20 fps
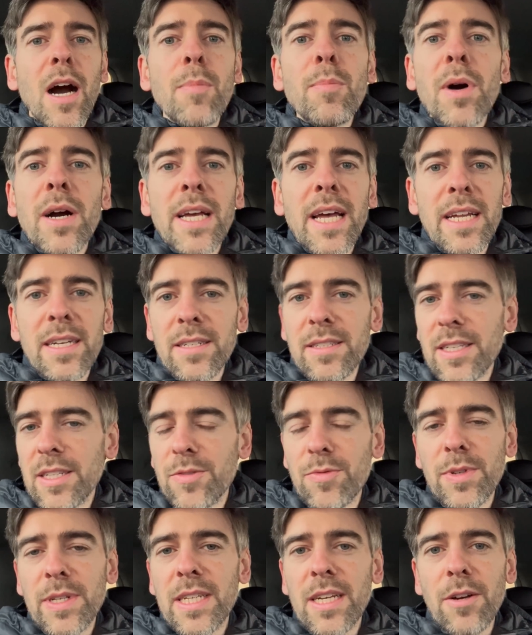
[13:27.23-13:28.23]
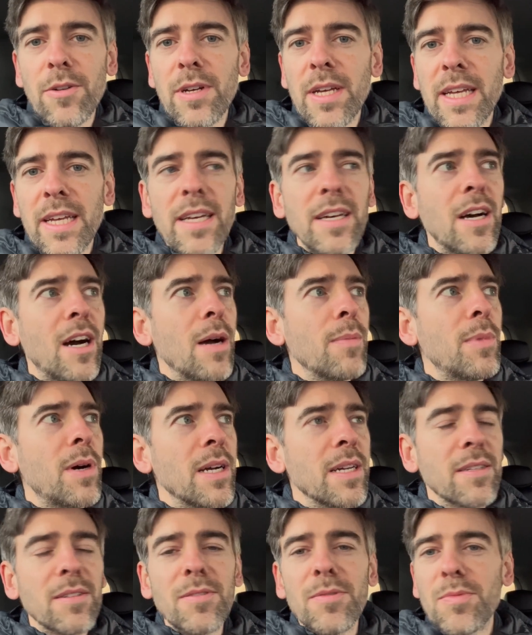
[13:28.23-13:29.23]
might end this video here,
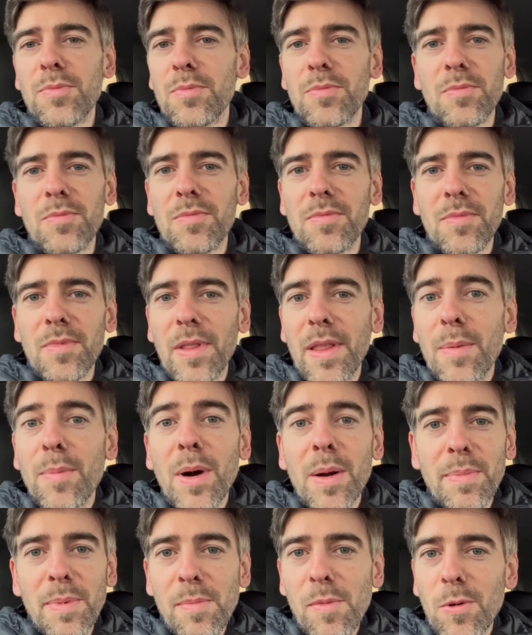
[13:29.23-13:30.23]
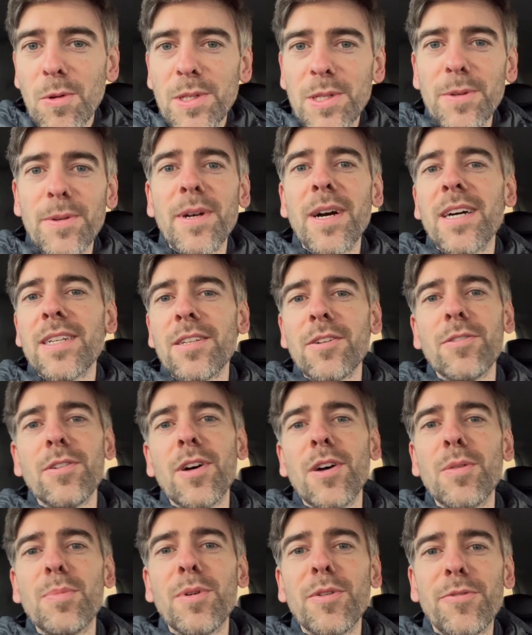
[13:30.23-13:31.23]
there might be more to it, I don't
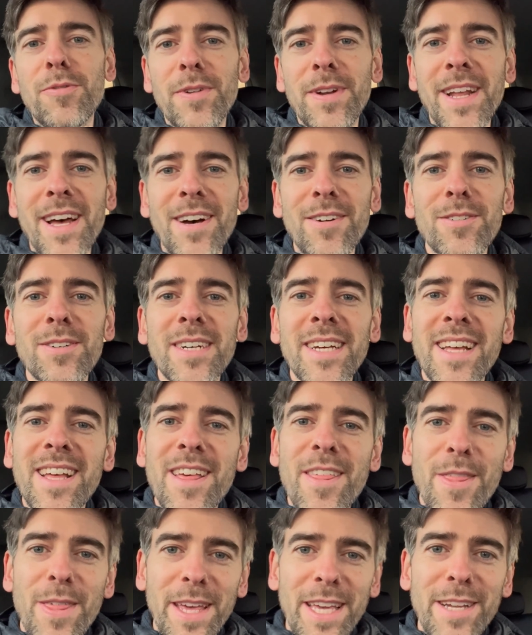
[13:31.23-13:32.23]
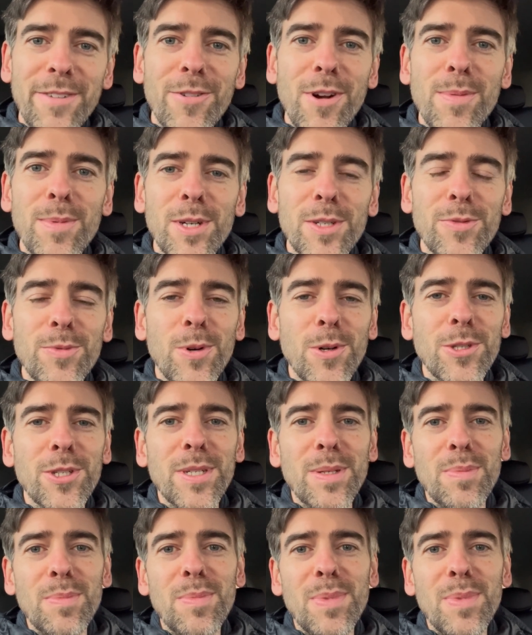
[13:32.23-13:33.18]
know, but for now, thank you very much for watching.